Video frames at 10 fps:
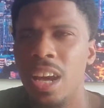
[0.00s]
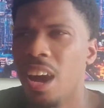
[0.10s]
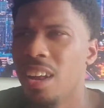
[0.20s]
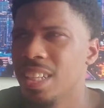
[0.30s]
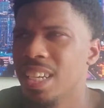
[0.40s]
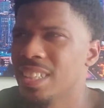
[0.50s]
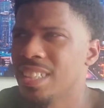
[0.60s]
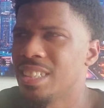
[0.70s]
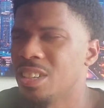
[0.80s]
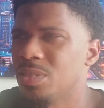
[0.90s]
All this
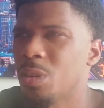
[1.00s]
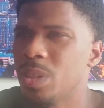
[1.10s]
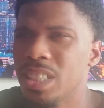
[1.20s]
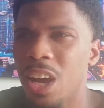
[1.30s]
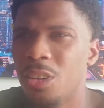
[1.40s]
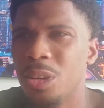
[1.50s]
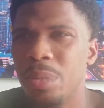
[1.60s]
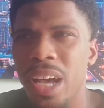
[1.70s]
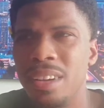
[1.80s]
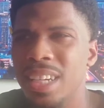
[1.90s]
other stuff that we talking
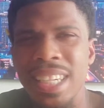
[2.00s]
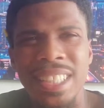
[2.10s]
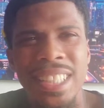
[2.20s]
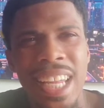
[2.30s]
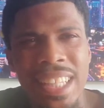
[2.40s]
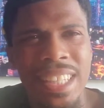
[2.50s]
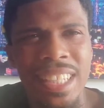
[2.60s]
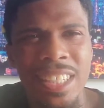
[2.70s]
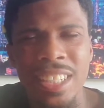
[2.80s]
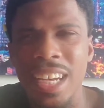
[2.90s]
about is
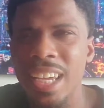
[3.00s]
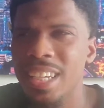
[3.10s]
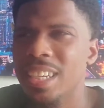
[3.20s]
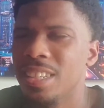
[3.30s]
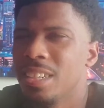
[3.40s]
nothing. Like,